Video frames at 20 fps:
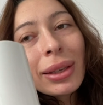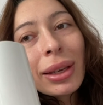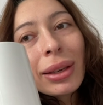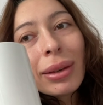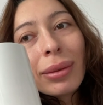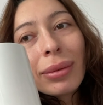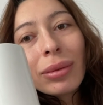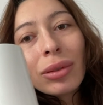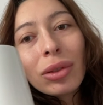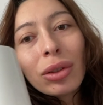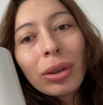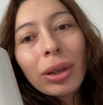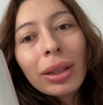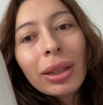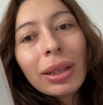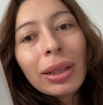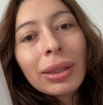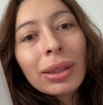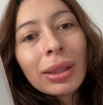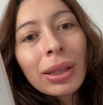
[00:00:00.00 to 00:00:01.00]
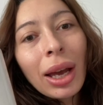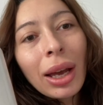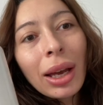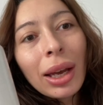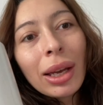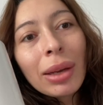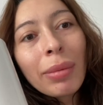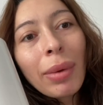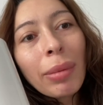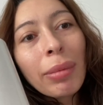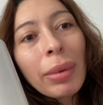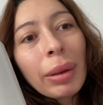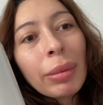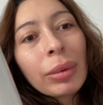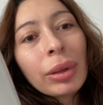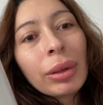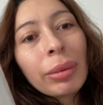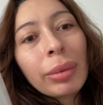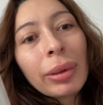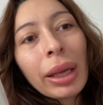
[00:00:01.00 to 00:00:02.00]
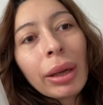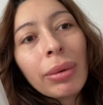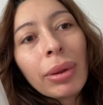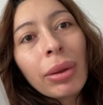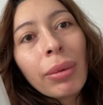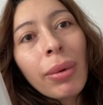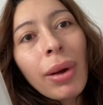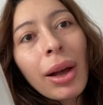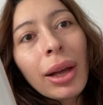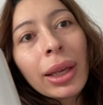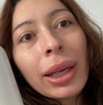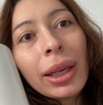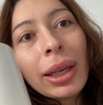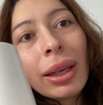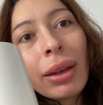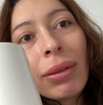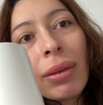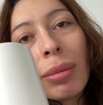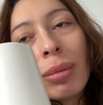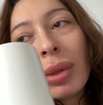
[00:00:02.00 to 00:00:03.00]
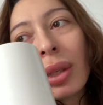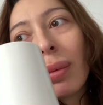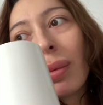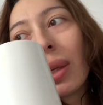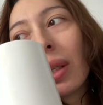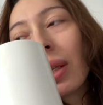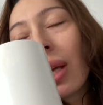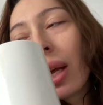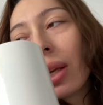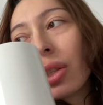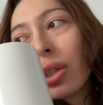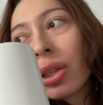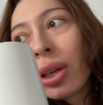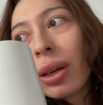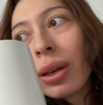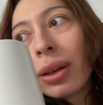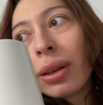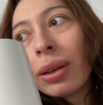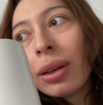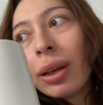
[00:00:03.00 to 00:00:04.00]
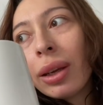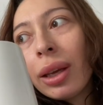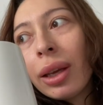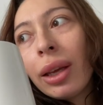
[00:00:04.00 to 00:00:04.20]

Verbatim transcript: And during this time, I'm able to play with Rocky, give him some attention